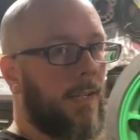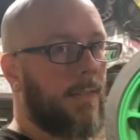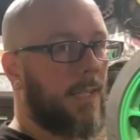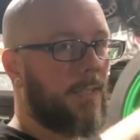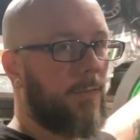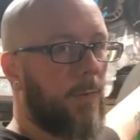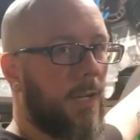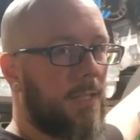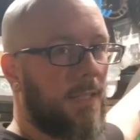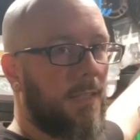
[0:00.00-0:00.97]
thanks for
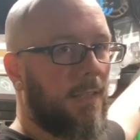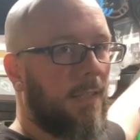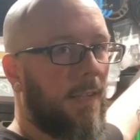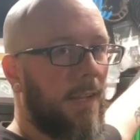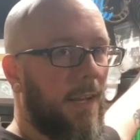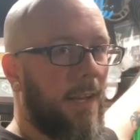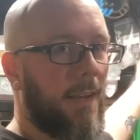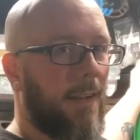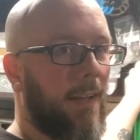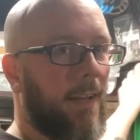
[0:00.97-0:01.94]
watching,
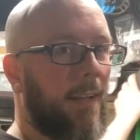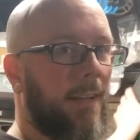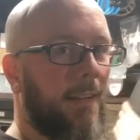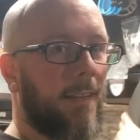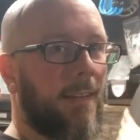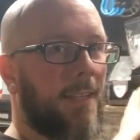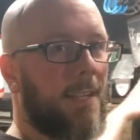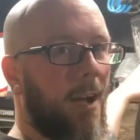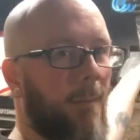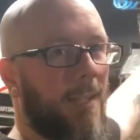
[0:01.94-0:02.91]
and like,
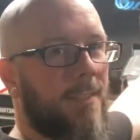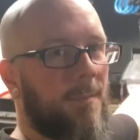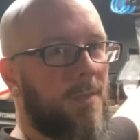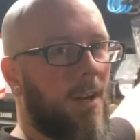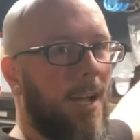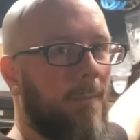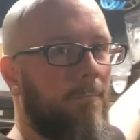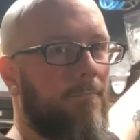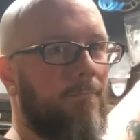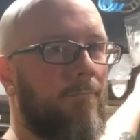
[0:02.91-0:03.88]
comment, subscribe,
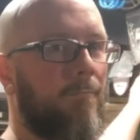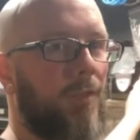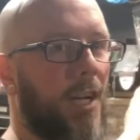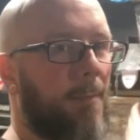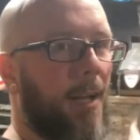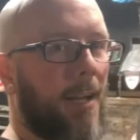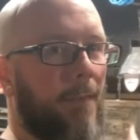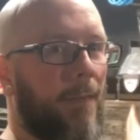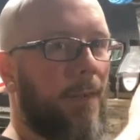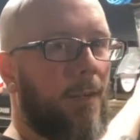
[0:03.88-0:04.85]
check back
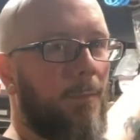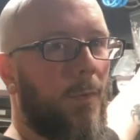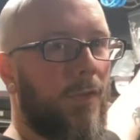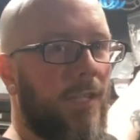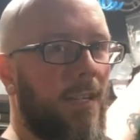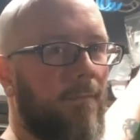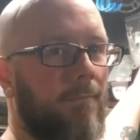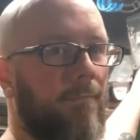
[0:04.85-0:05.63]
for more shit.